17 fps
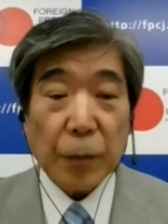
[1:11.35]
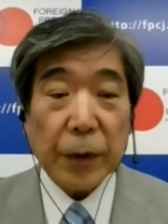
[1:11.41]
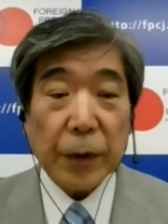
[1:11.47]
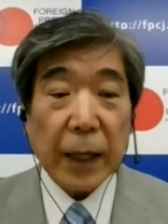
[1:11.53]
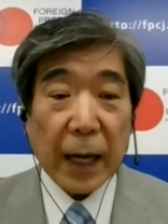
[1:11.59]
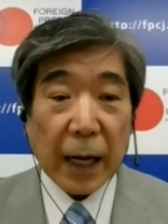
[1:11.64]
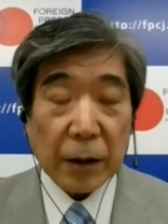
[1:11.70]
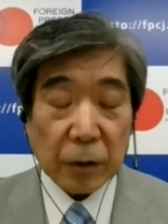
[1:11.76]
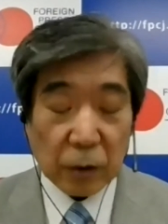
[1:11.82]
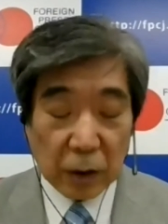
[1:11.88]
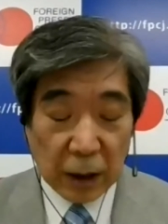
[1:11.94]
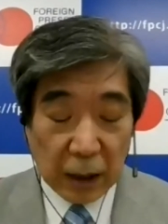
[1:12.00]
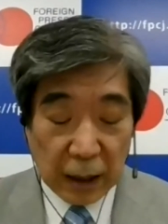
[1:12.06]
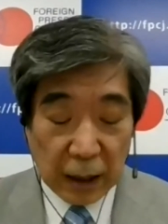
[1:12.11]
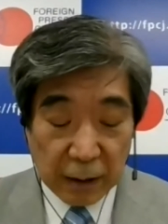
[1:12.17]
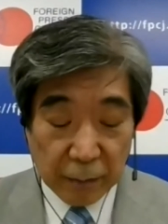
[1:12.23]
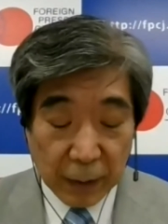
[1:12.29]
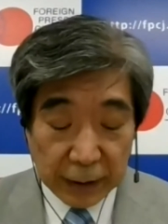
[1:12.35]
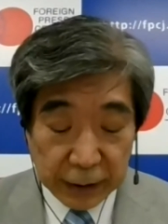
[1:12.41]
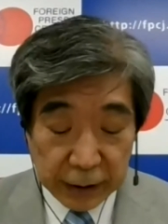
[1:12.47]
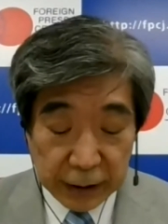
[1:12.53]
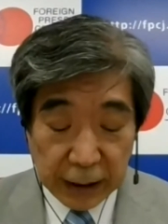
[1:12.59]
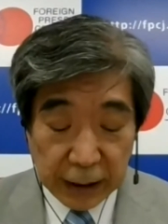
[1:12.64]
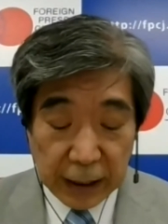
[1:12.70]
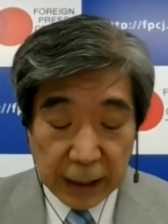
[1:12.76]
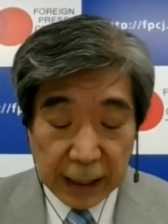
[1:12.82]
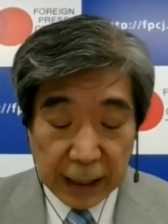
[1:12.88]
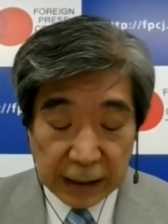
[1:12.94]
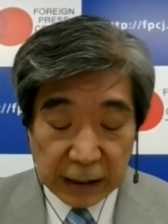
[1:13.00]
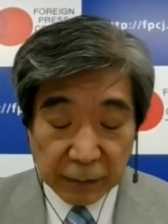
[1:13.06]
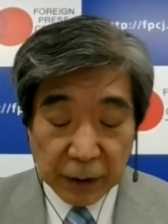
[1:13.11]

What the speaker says: In the first part, we will have a